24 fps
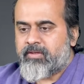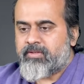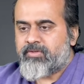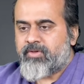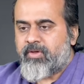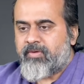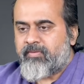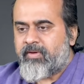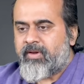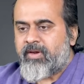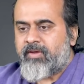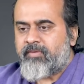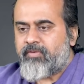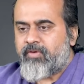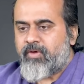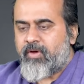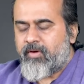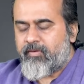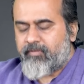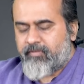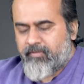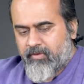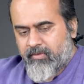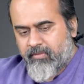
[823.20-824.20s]
So, even if you
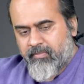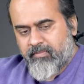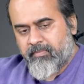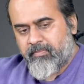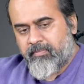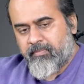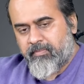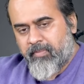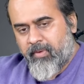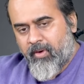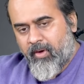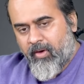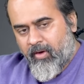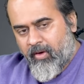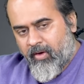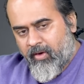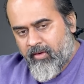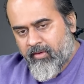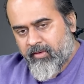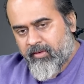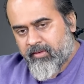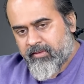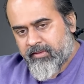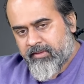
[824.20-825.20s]
have to
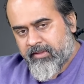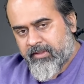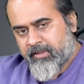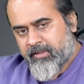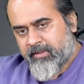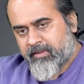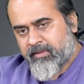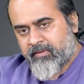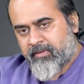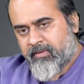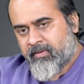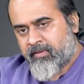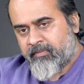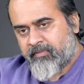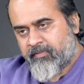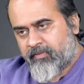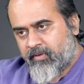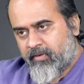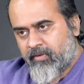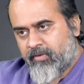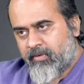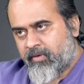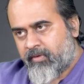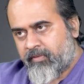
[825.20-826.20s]
block the
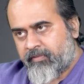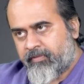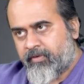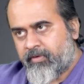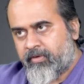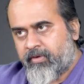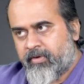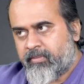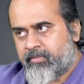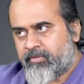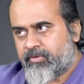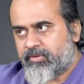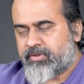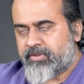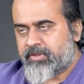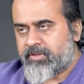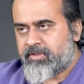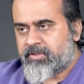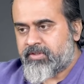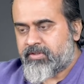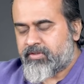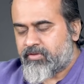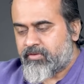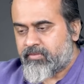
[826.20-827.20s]
flow of your
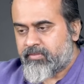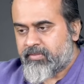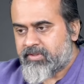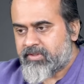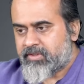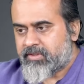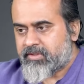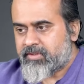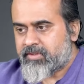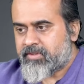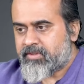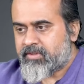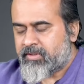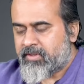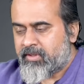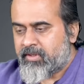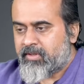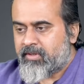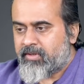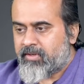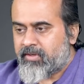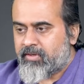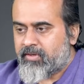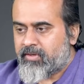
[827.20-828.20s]
emotions, you must
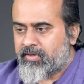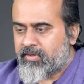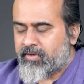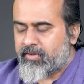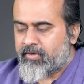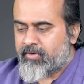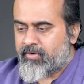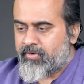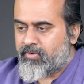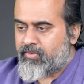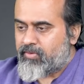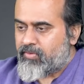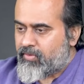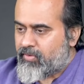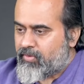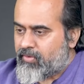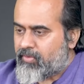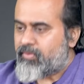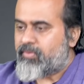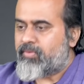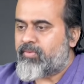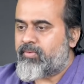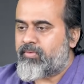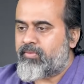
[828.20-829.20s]

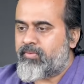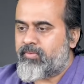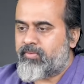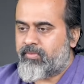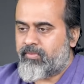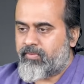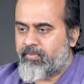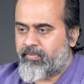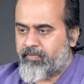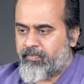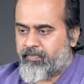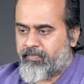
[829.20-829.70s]
know